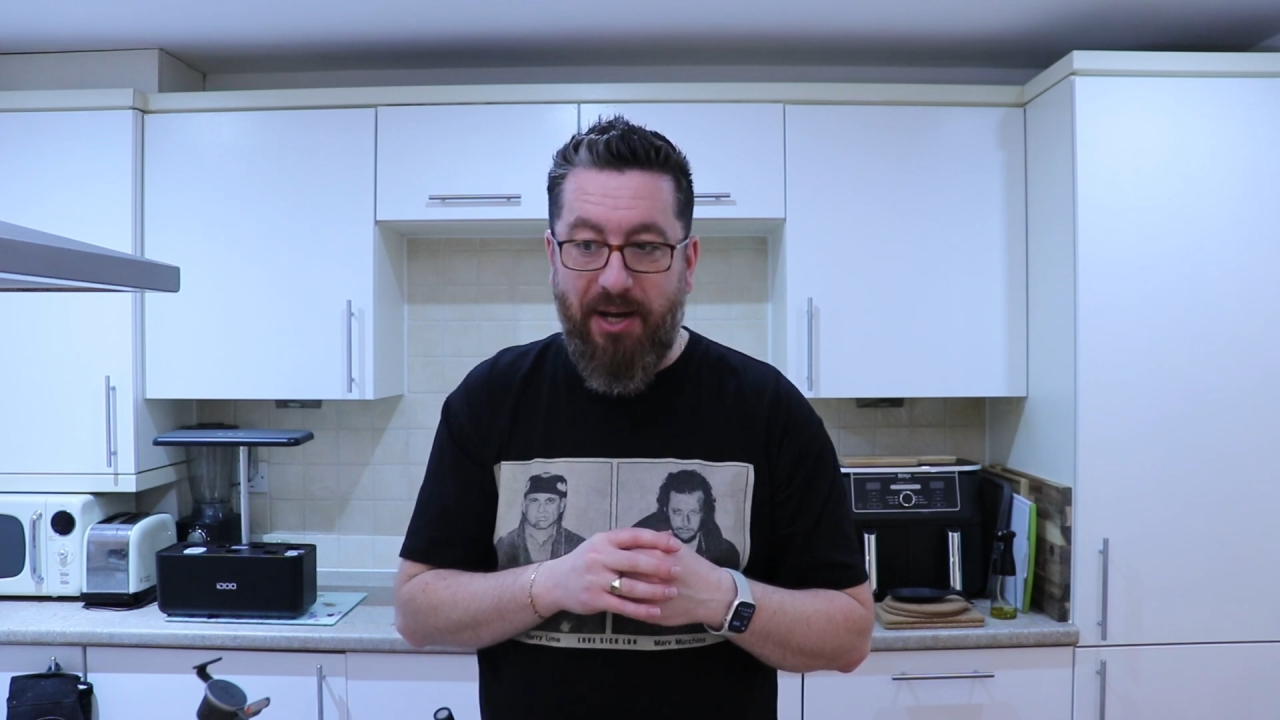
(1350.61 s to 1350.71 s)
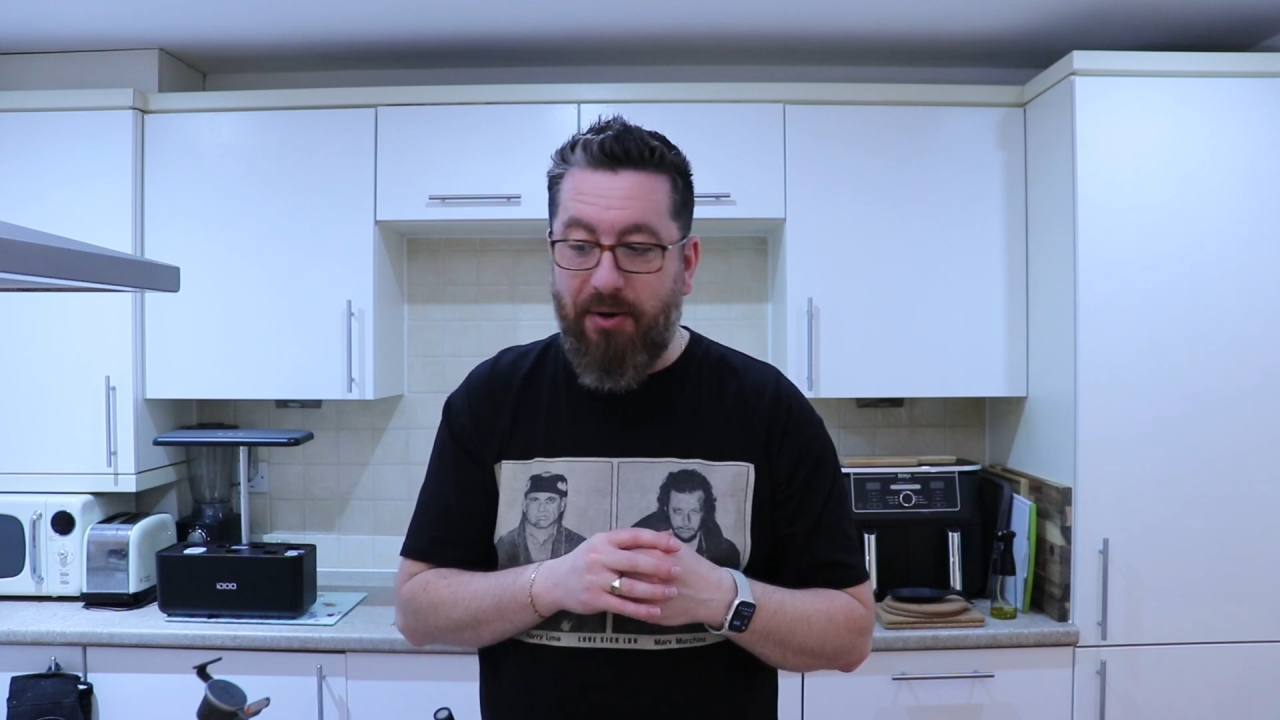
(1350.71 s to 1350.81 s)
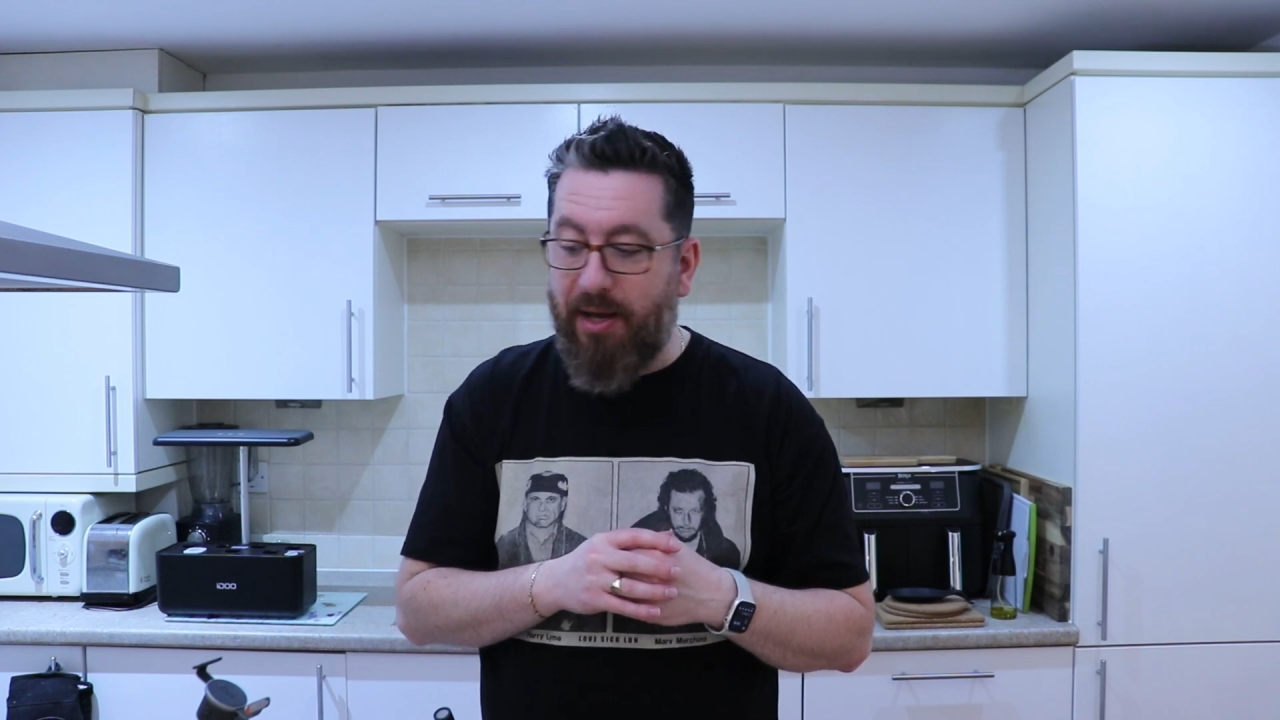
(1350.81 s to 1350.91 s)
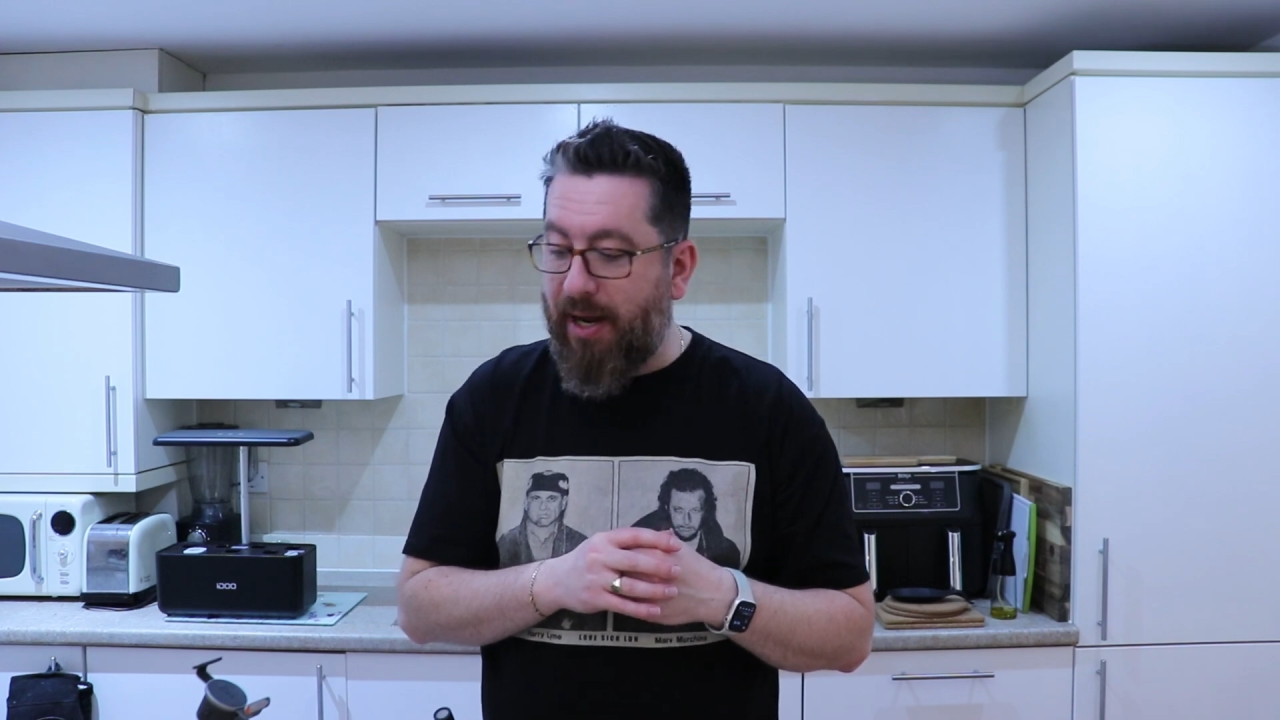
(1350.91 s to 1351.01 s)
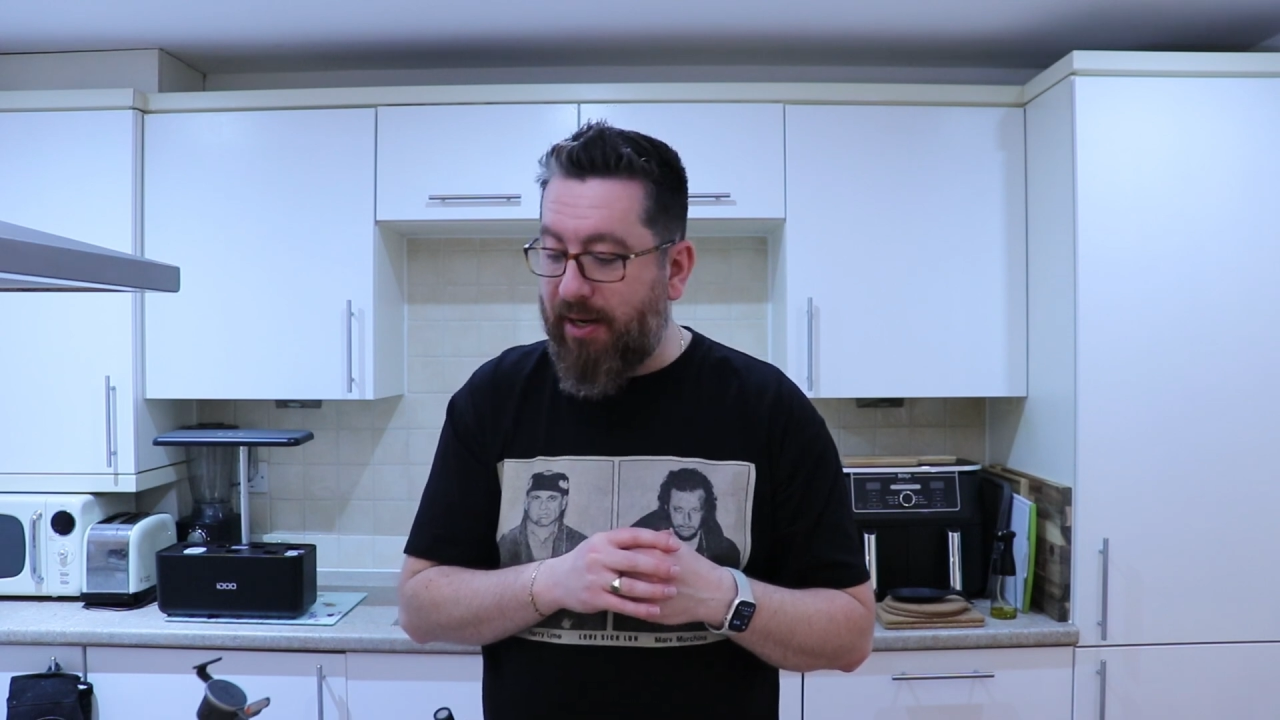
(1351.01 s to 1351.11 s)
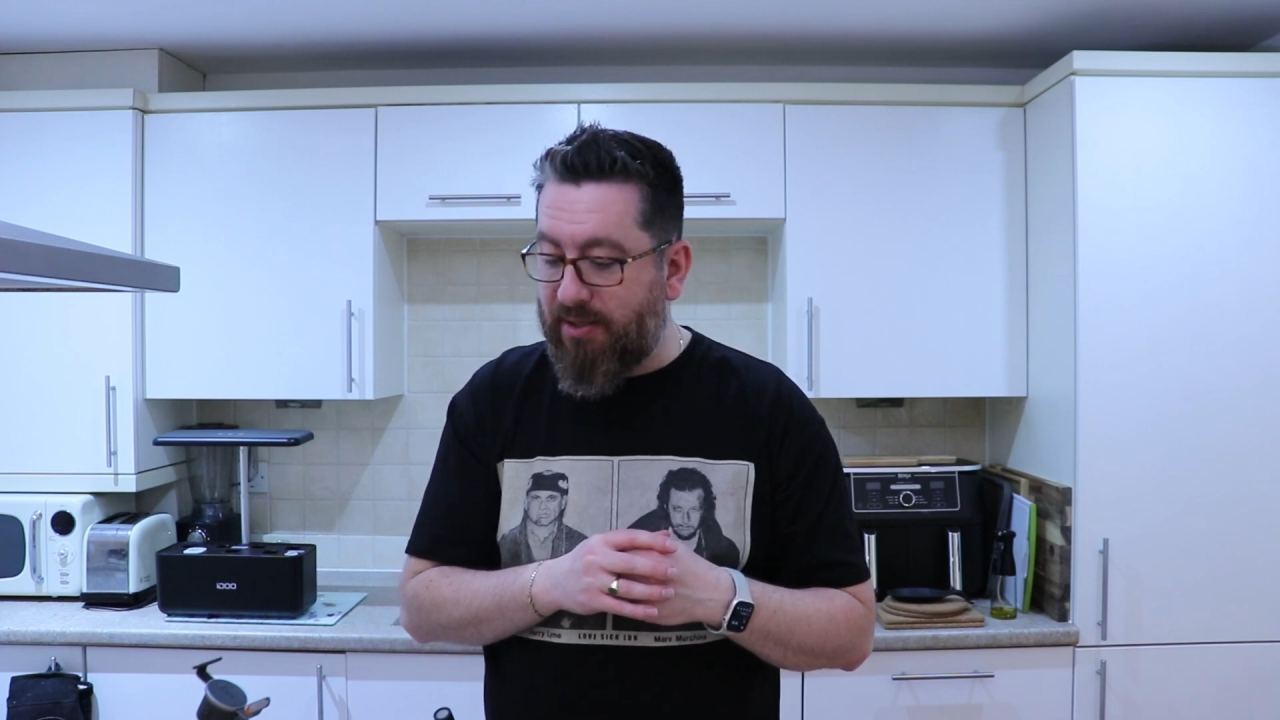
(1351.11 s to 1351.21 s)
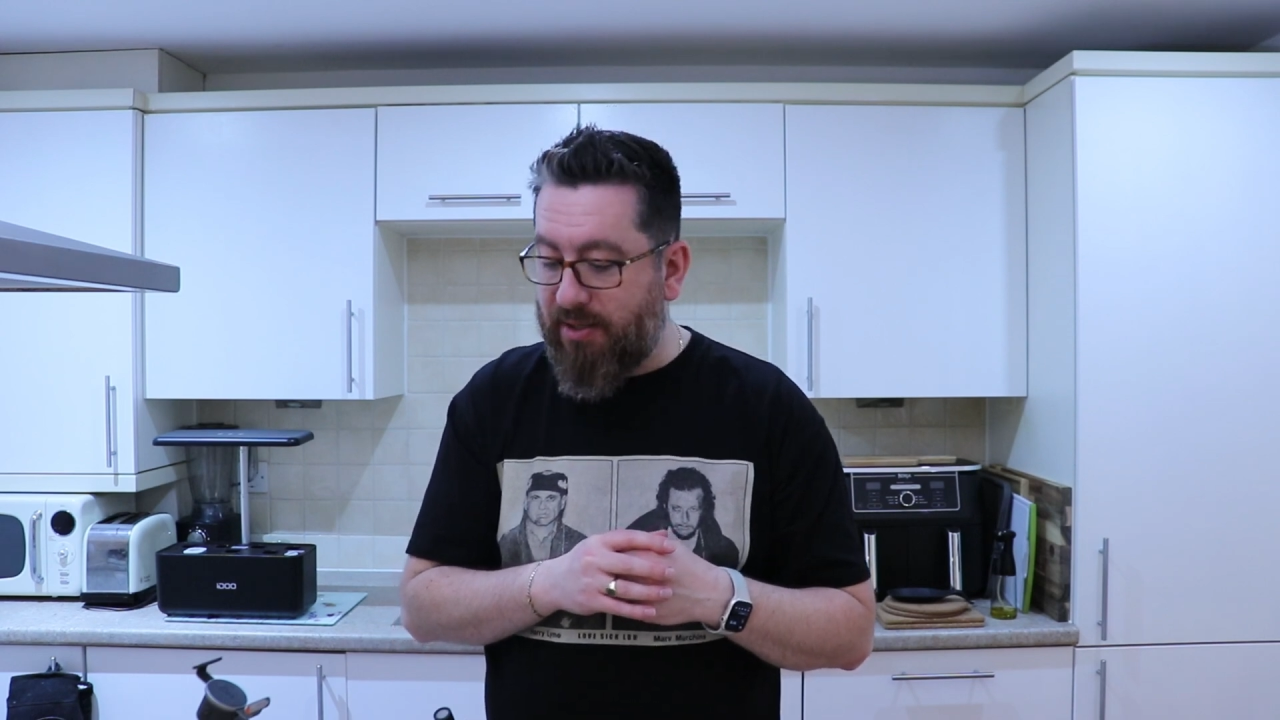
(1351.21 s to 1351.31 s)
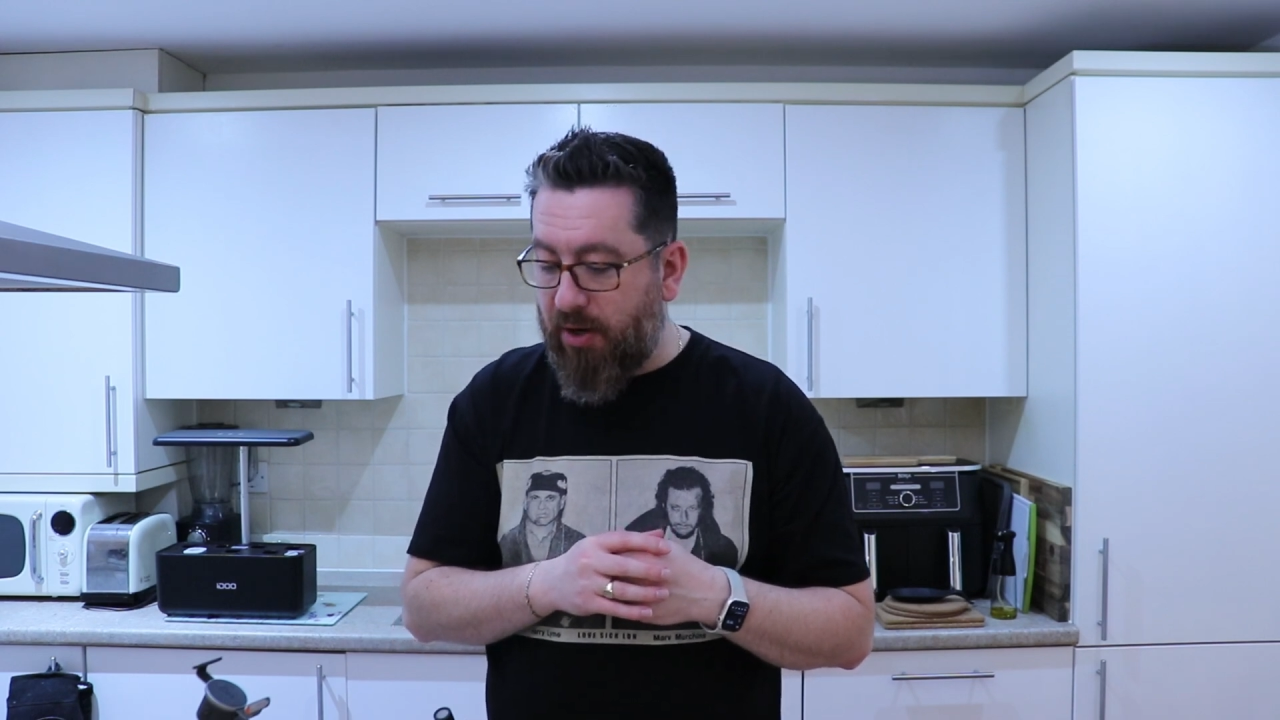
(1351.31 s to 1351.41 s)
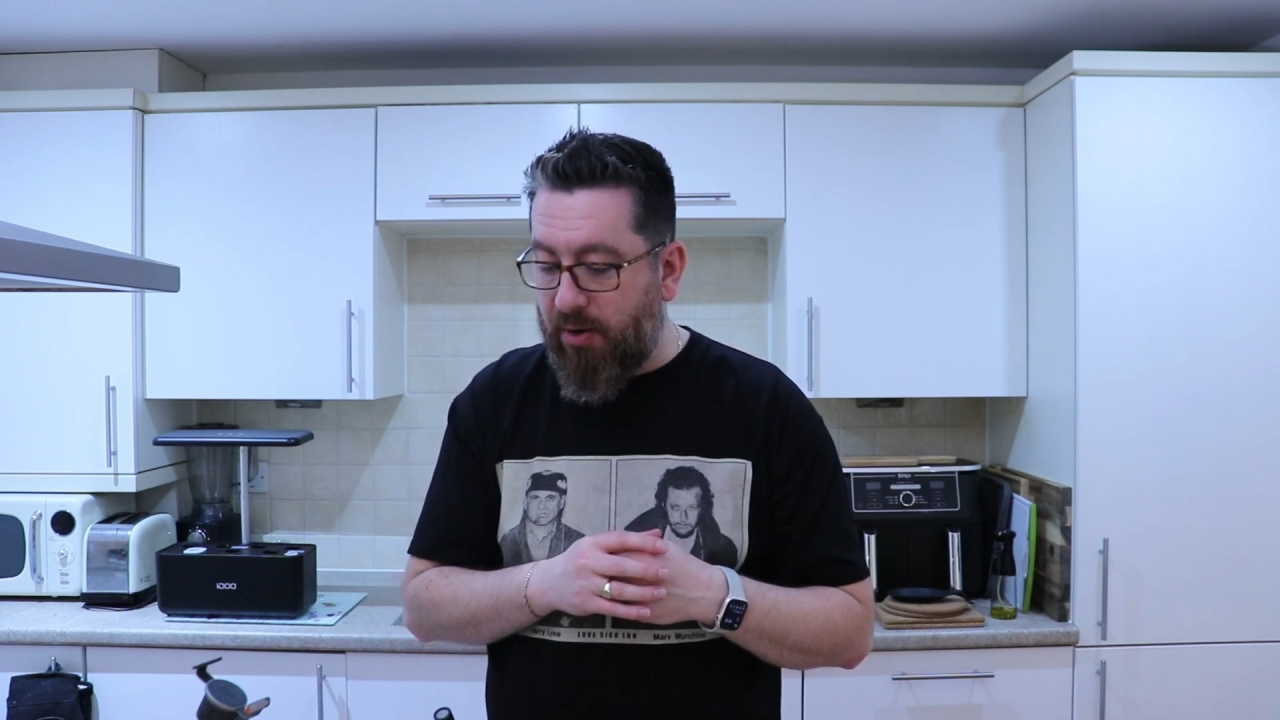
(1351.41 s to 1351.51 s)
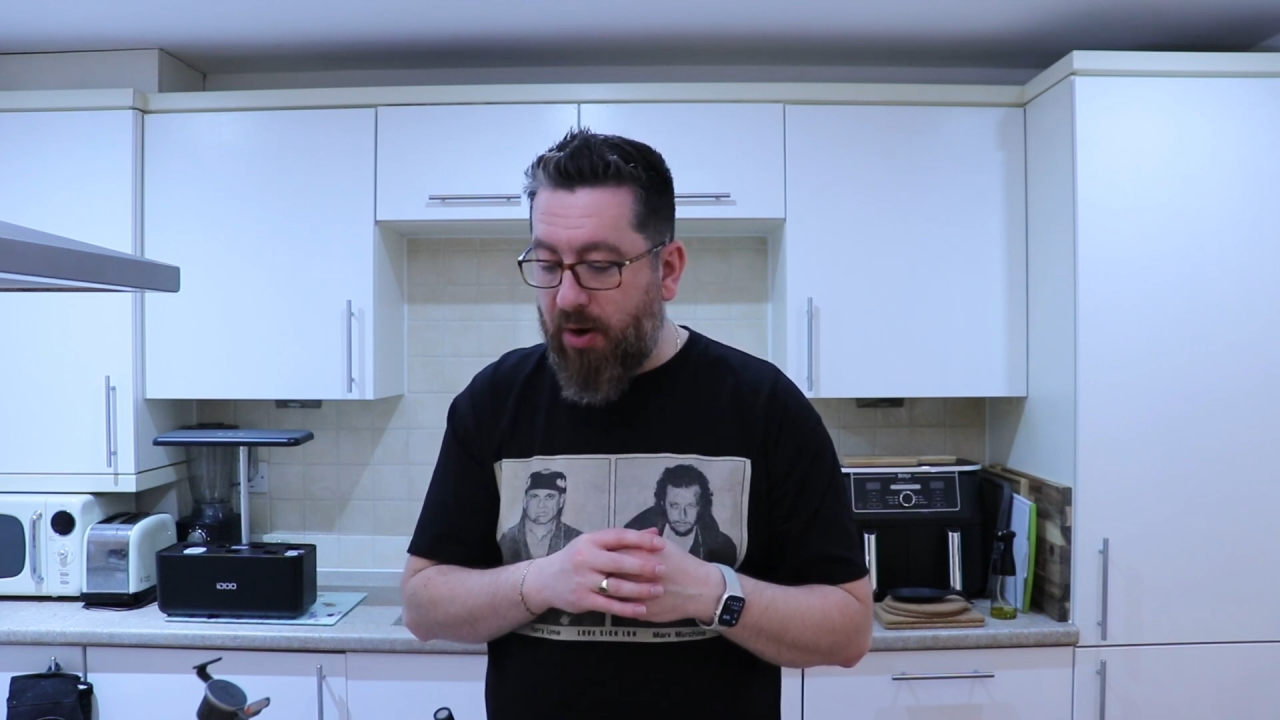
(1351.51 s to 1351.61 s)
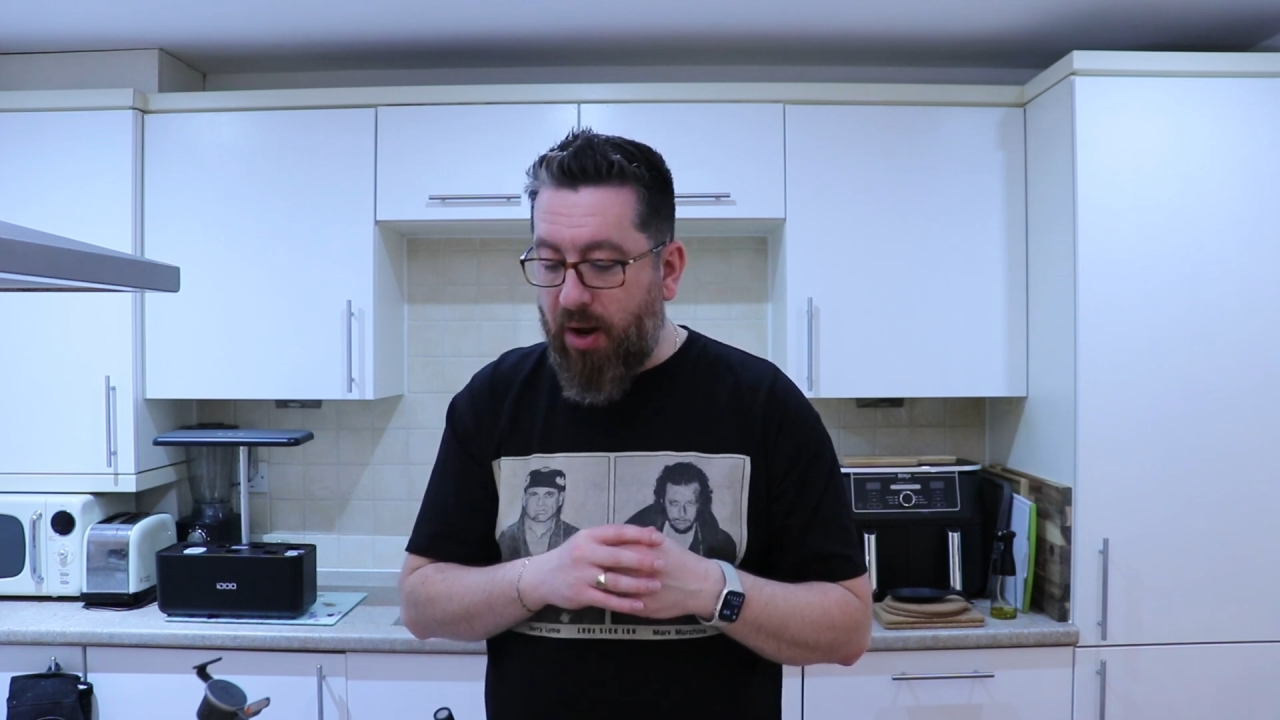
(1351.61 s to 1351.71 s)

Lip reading: Okay, so